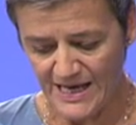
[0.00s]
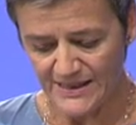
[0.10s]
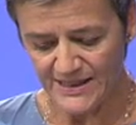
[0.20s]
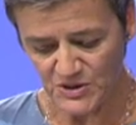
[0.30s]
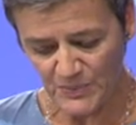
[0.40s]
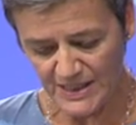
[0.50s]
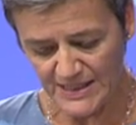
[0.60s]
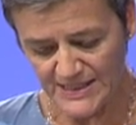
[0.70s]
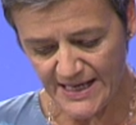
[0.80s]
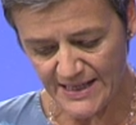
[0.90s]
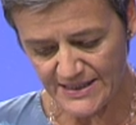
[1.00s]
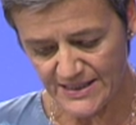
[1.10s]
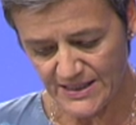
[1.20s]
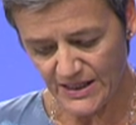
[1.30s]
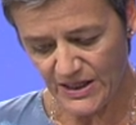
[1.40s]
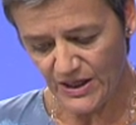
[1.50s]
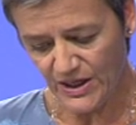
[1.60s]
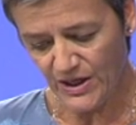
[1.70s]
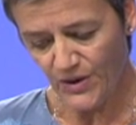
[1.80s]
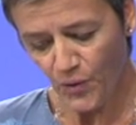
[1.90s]
This means that
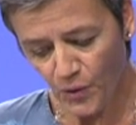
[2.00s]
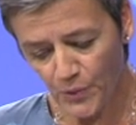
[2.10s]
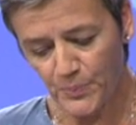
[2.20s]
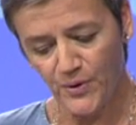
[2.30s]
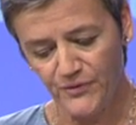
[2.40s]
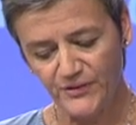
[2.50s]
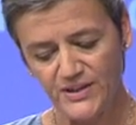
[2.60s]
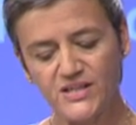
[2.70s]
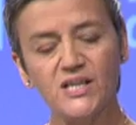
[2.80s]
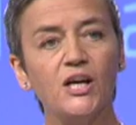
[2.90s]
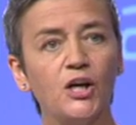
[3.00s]
all profits